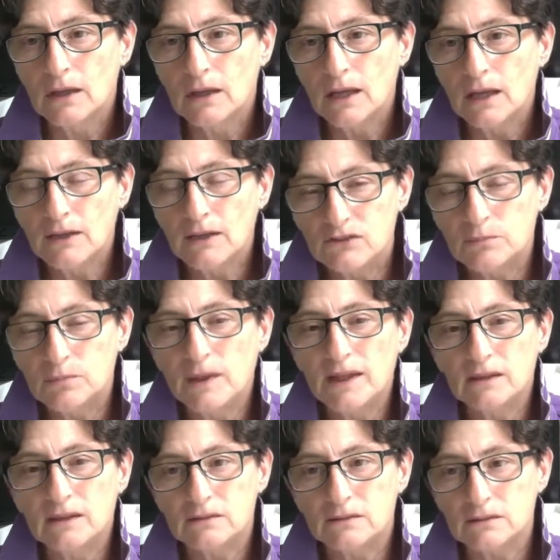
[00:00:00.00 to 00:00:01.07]
And I
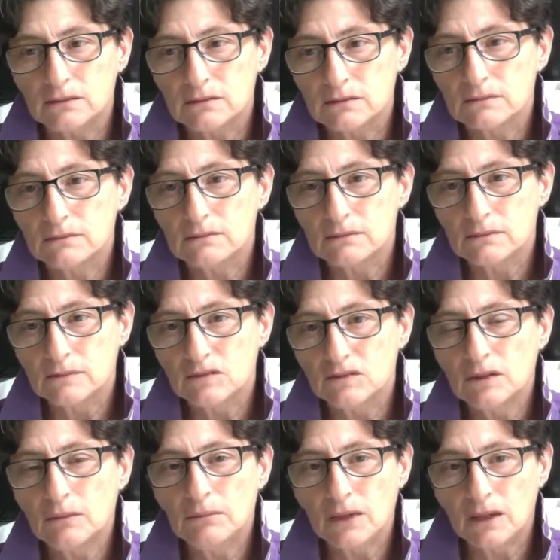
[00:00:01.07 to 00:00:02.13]
spent
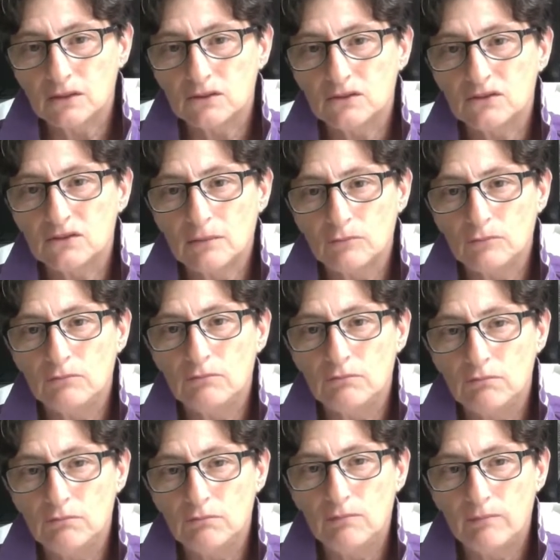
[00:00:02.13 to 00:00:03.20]
some months, some
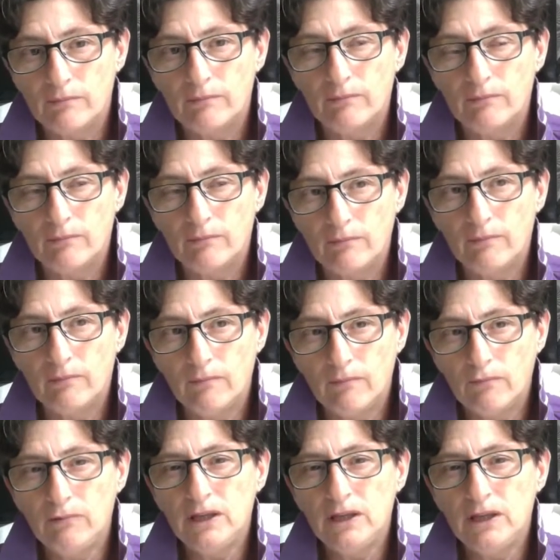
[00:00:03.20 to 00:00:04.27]

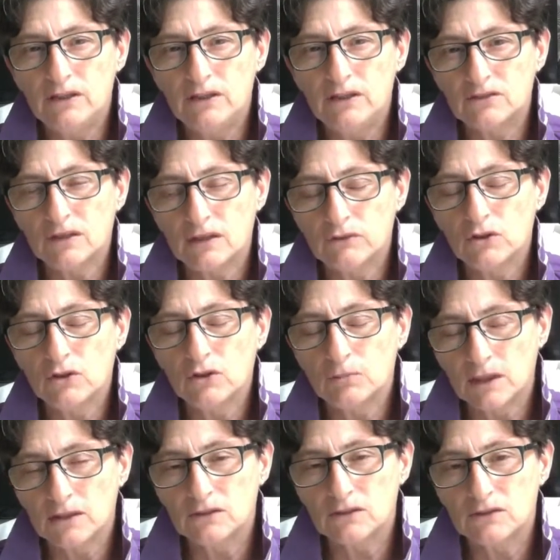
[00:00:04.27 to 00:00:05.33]
weeks, if not
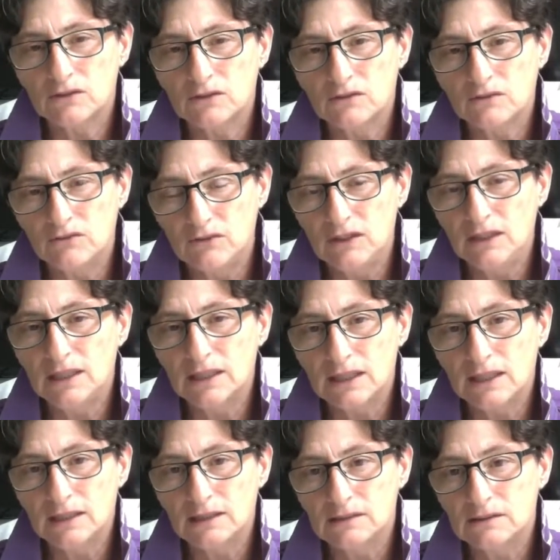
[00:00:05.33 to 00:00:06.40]
months, feeling
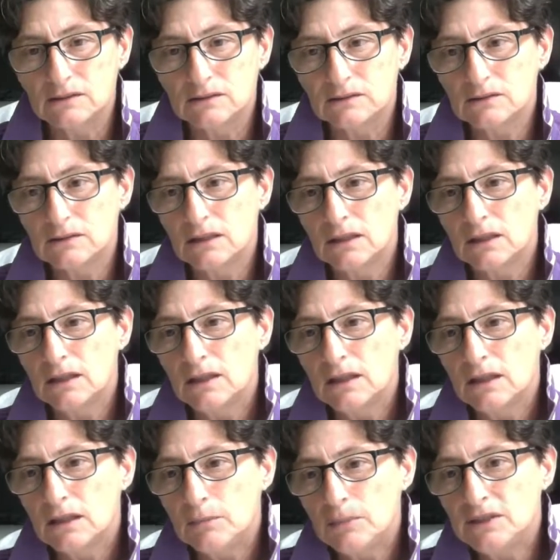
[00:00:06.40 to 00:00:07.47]
like this.
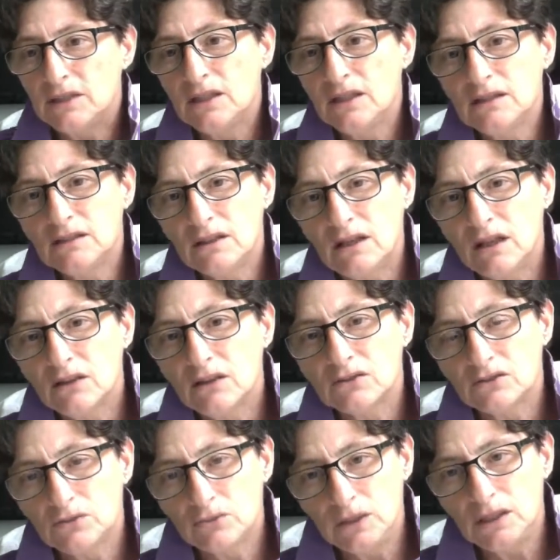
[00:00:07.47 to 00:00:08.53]
But then in the
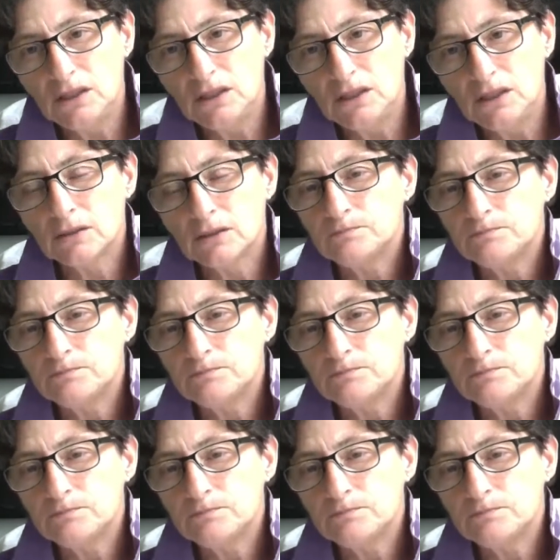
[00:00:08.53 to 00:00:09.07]
last week,